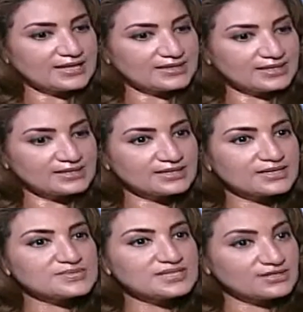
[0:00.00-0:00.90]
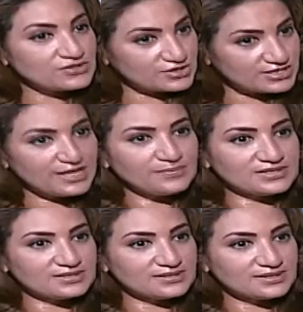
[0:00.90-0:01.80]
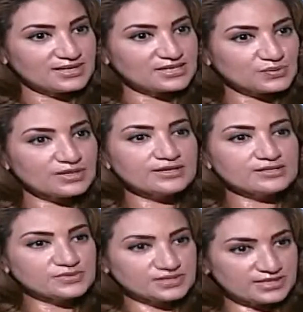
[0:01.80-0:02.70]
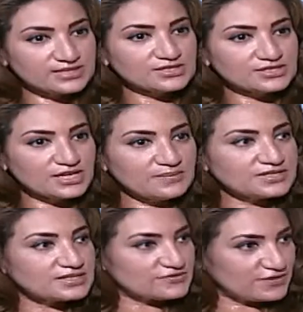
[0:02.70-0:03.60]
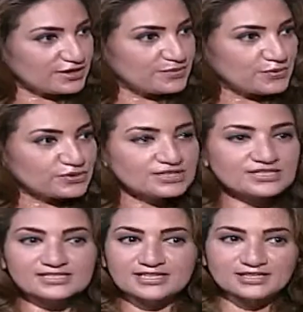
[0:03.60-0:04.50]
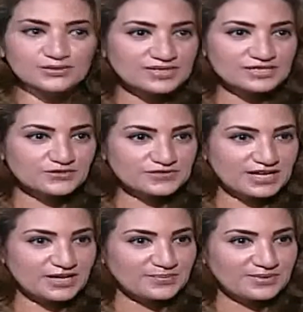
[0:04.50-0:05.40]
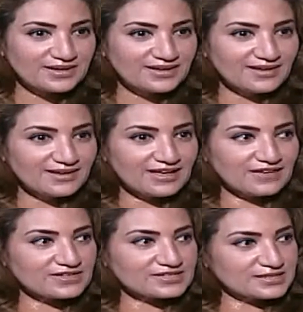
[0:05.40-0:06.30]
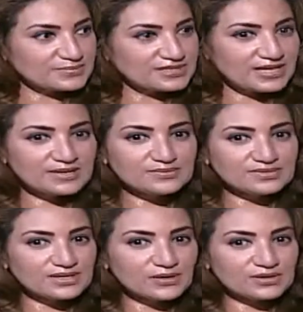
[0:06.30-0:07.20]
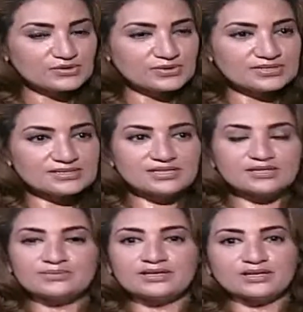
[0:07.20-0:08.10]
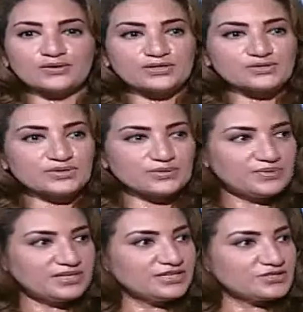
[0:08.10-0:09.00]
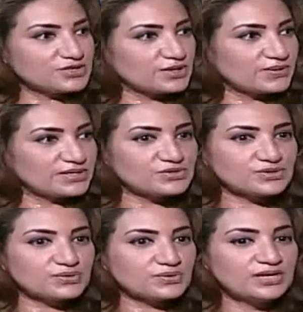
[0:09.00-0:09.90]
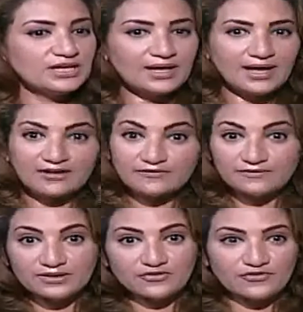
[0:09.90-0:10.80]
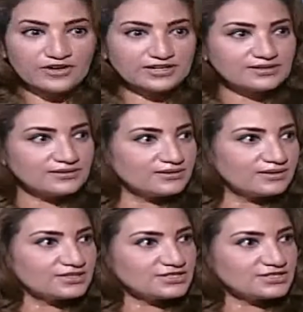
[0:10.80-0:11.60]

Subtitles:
And then comes the entertainment as well. The entertainment is very important. It's not a waste of time. Having sometimes going to the cinema, going to the beach, going to have fun,